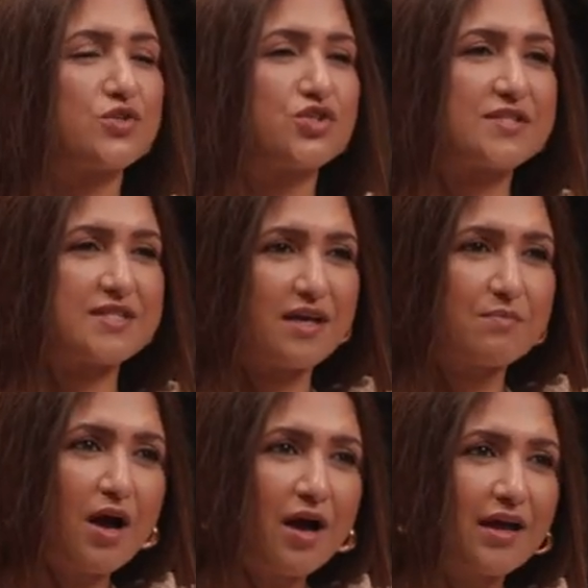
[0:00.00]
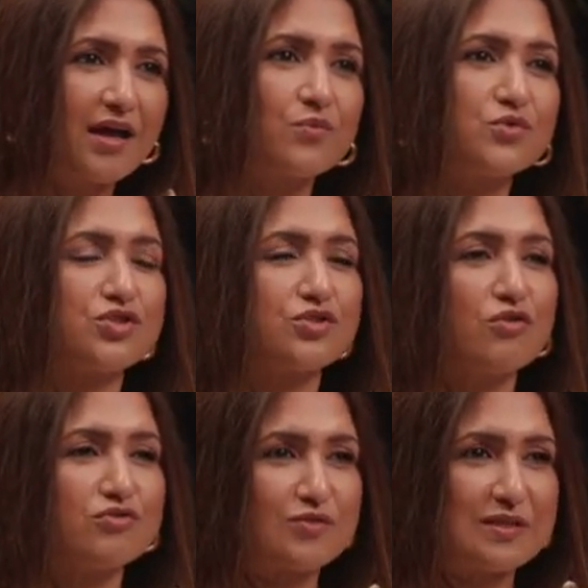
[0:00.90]
Would you stay in Mahé? Would you
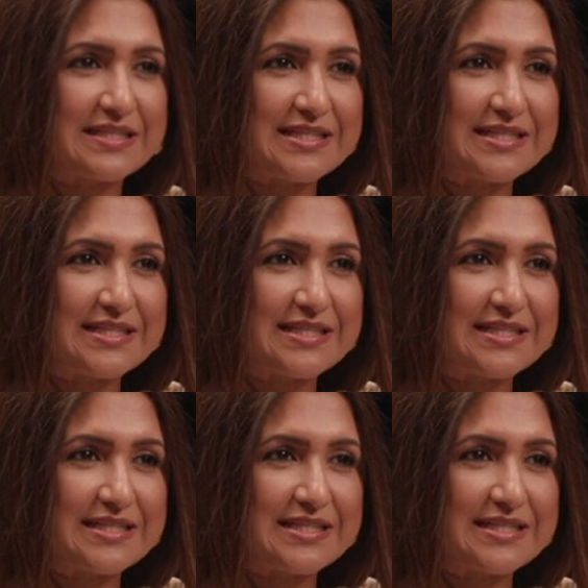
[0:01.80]
go to La